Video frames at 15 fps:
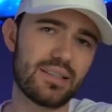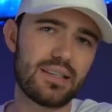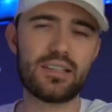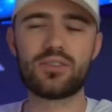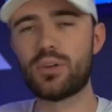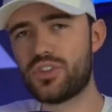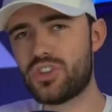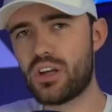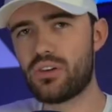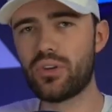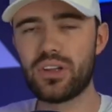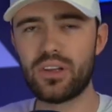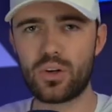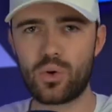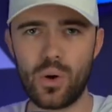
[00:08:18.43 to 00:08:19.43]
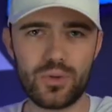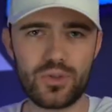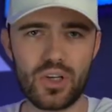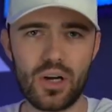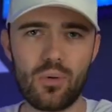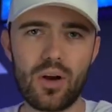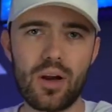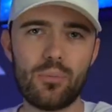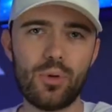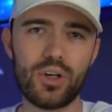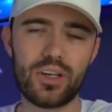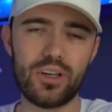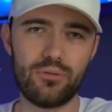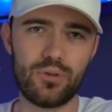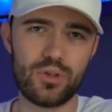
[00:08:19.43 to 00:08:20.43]
That's what generally the quotes are when I'm
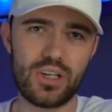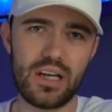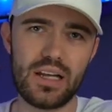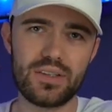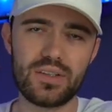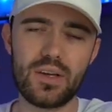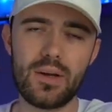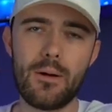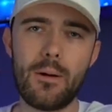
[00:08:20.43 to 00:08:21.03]
looking for jets.